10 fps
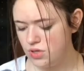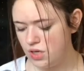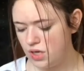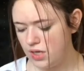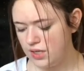
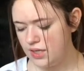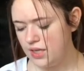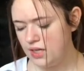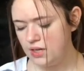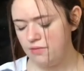I
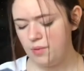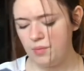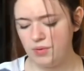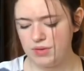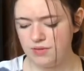cannot remember
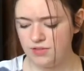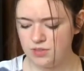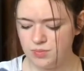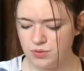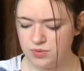what the first
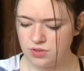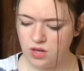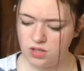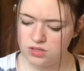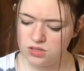book was
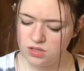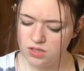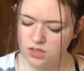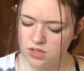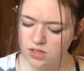called.
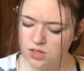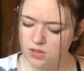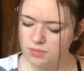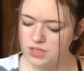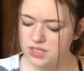
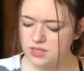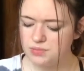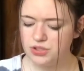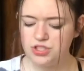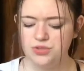But this is a
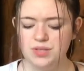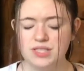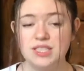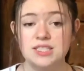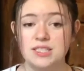book 2 in the
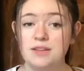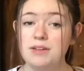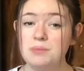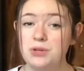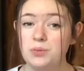series, and I
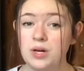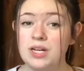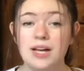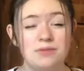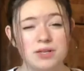read book 1, I
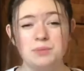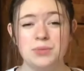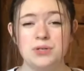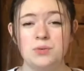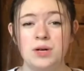got rid of
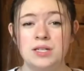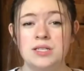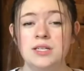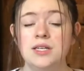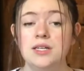book 1
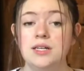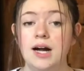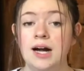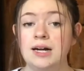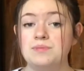
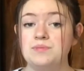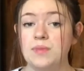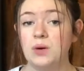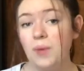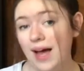
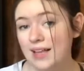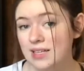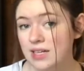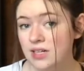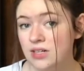a while
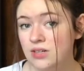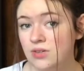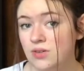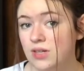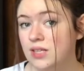ago,
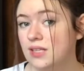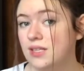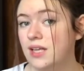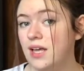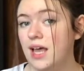
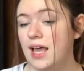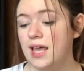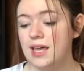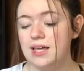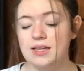
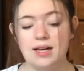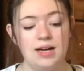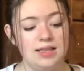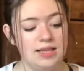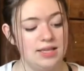and I
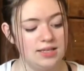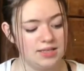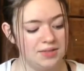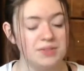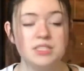think
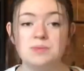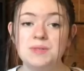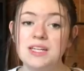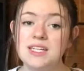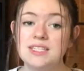it would just be
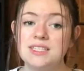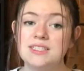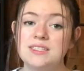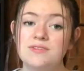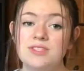nice
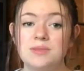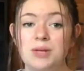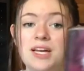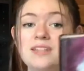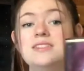for
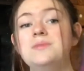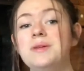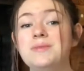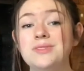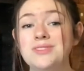somebody else to be
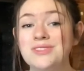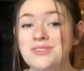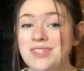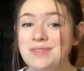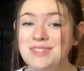able to
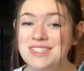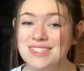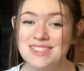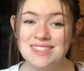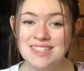read it because
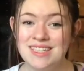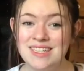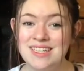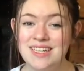this did